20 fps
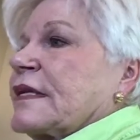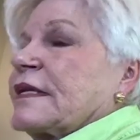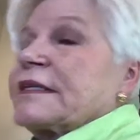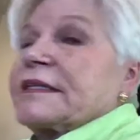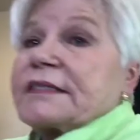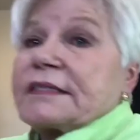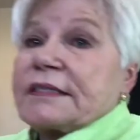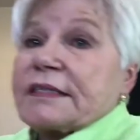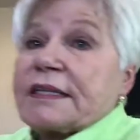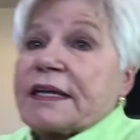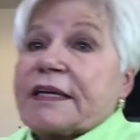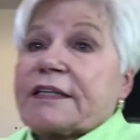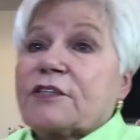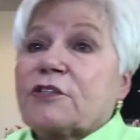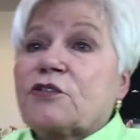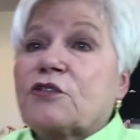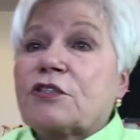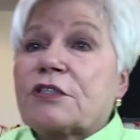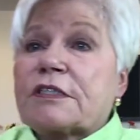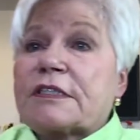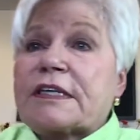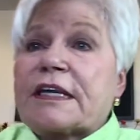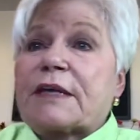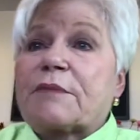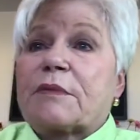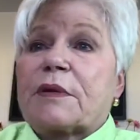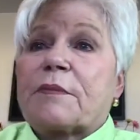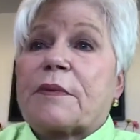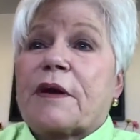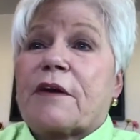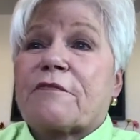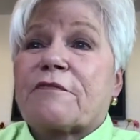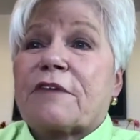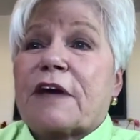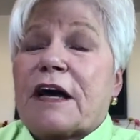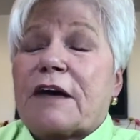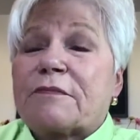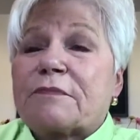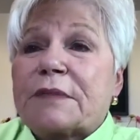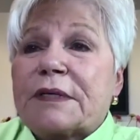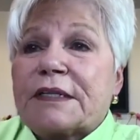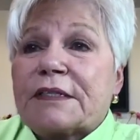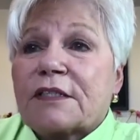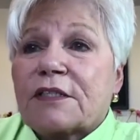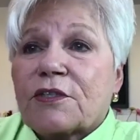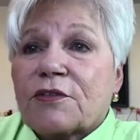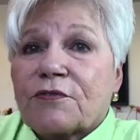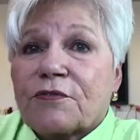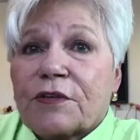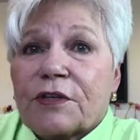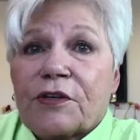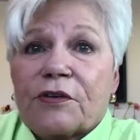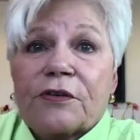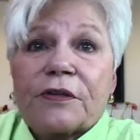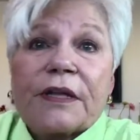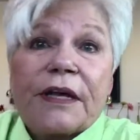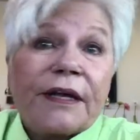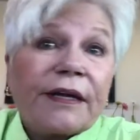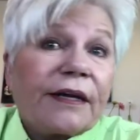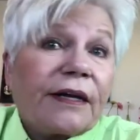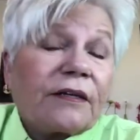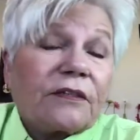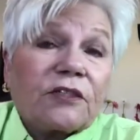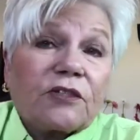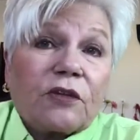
See, that used to take me about 5 minutes to figure that out,